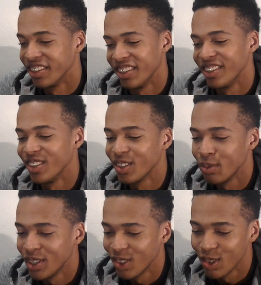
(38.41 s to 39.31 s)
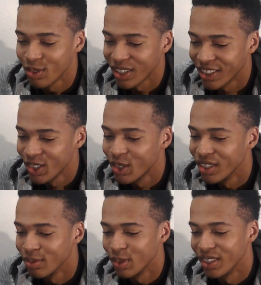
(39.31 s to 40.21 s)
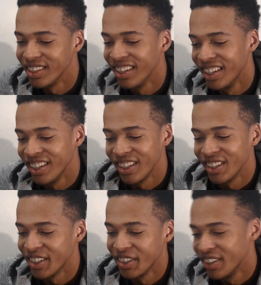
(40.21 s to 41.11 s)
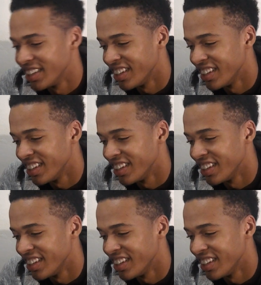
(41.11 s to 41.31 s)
You know, some days you don't feel like going, but, you know,